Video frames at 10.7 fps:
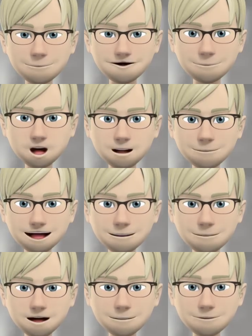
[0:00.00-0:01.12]
As
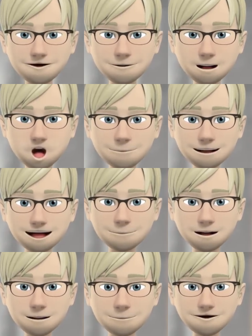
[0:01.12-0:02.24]
standard, we include the
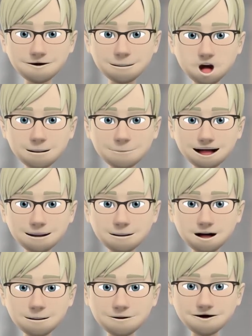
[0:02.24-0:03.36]
electric starter with
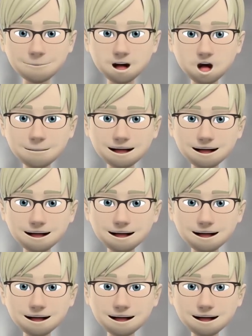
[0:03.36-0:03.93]
battery in